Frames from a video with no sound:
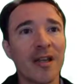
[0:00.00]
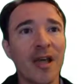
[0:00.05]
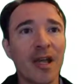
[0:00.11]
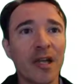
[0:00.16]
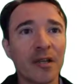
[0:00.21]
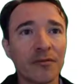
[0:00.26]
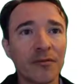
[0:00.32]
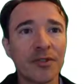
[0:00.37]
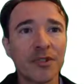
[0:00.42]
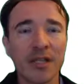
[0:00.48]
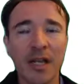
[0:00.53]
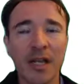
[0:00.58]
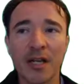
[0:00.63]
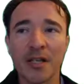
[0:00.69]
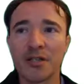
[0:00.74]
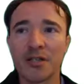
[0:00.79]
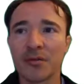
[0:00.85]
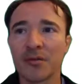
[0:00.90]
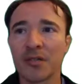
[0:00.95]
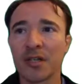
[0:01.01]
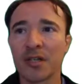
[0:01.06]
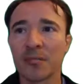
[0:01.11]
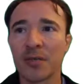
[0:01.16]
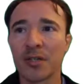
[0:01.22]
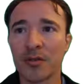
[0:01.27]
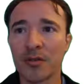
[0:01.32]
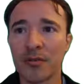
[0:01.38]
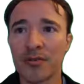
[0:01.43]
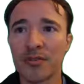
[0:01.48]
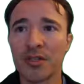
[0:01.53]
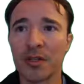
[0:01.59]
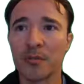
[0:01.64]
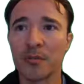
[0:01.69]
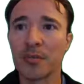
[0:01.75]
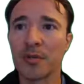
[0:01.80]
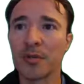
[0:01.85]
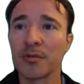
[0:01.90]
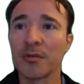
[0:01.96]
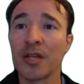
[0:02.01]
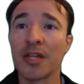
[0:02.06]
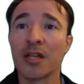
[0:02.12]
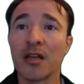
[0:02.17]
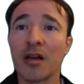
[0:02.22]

average latitude can be used to compute a